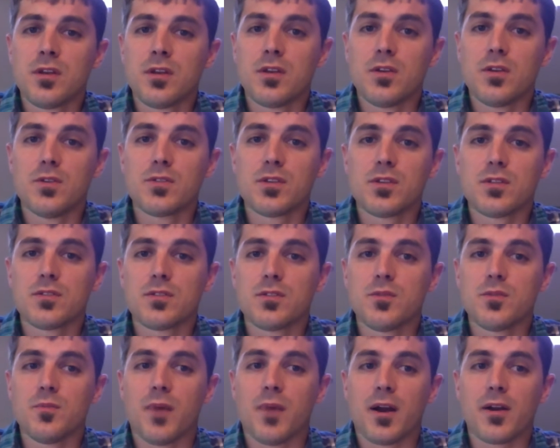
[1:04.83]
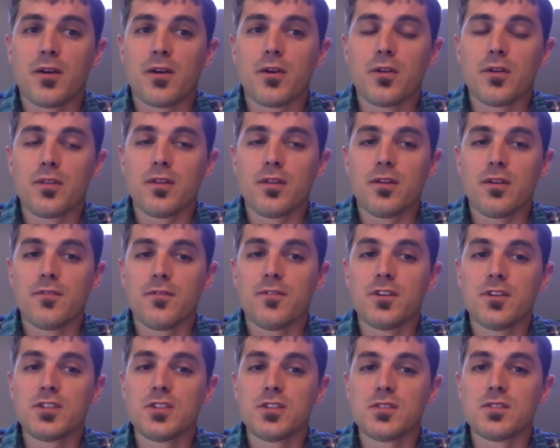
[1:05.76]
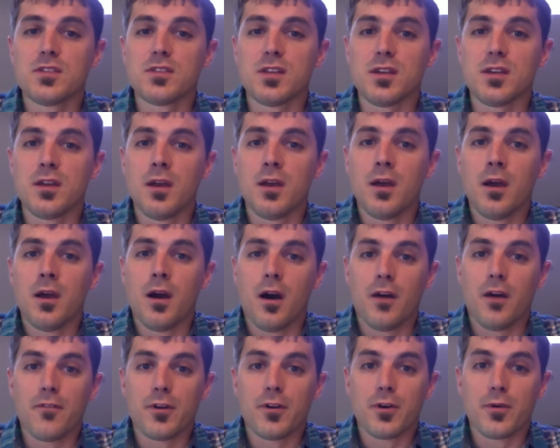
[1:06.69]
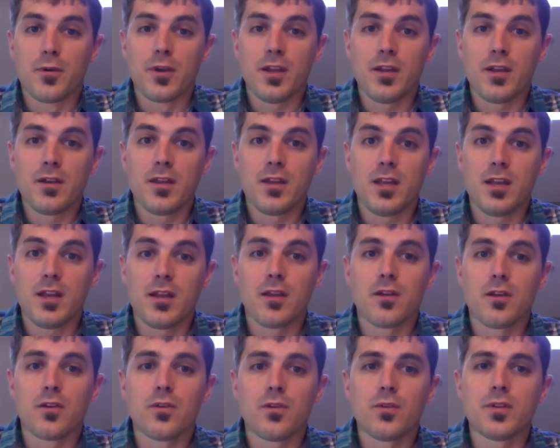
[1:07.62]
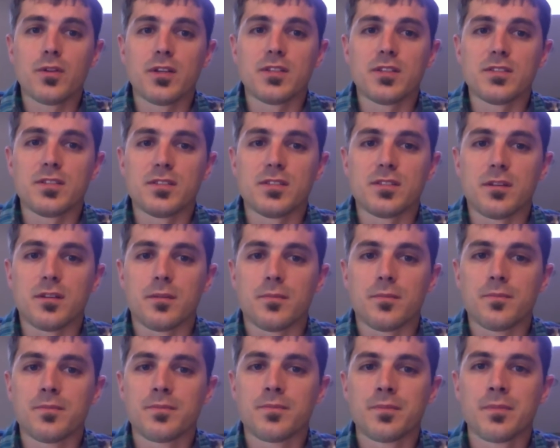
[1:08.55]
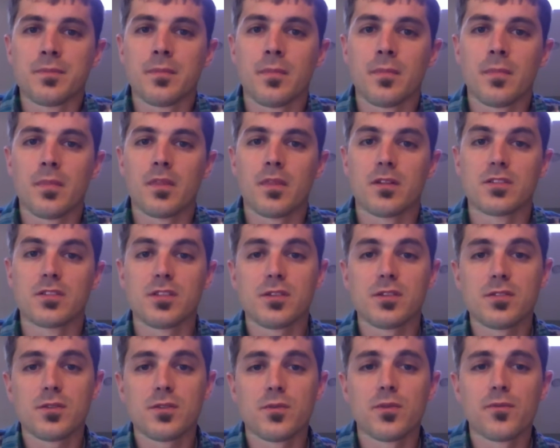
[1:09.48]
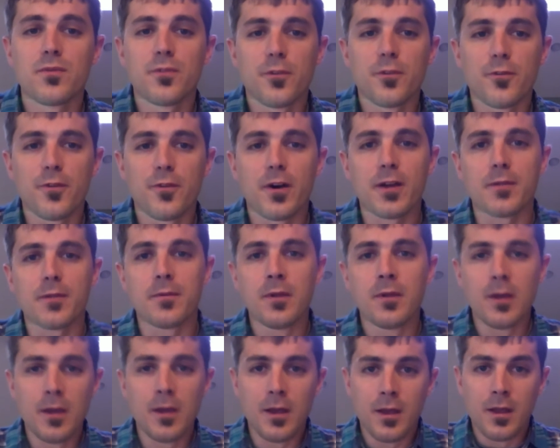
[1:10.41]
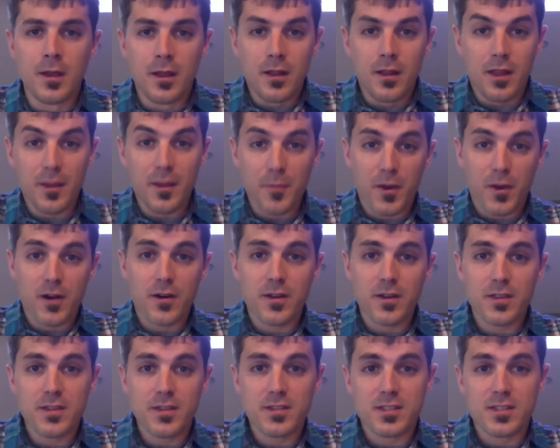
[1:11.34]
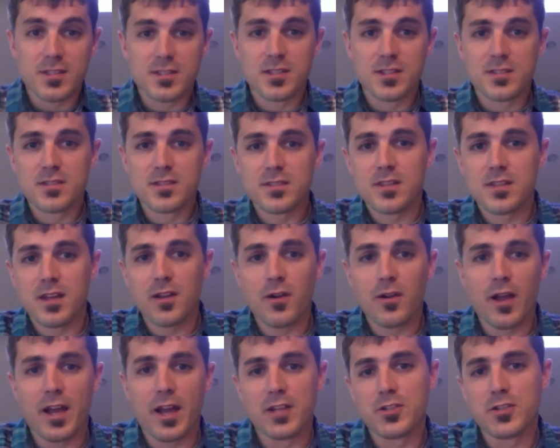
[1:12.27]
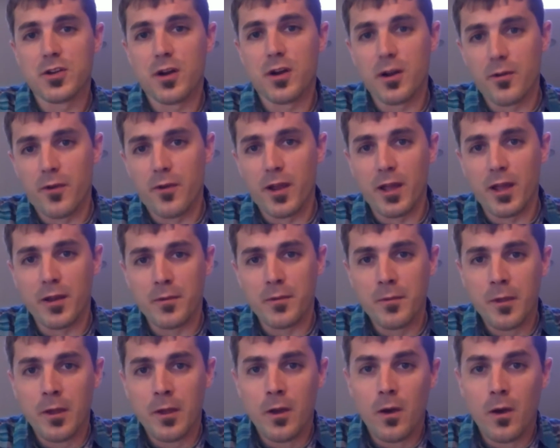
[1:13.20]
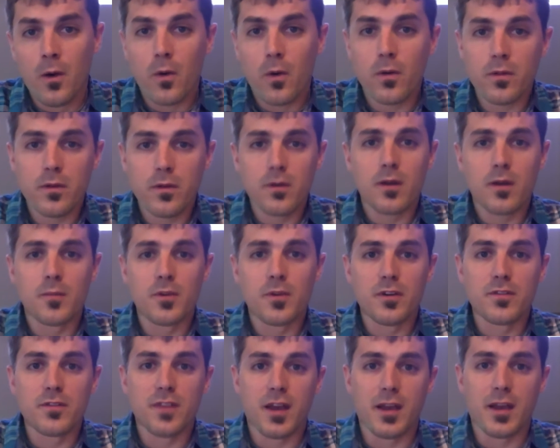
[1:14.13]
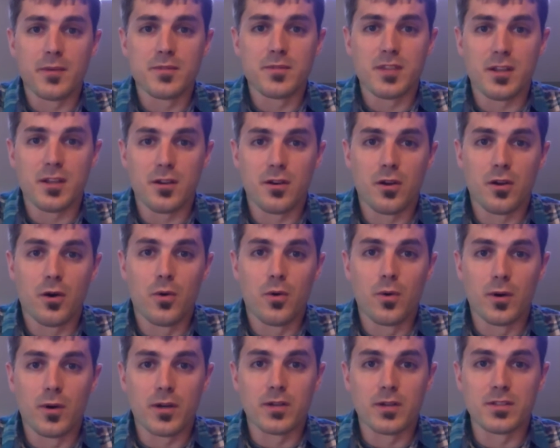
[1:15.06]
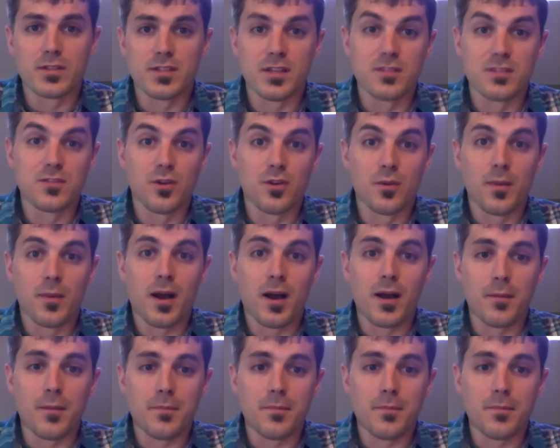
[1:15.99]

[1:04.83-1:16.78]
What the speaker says: use it to monitor the efficiency of a green heating and cooling system. There's also room for fun, like monitoring the distance that your hedgehog ran or the number of times that your coworker says "your mom."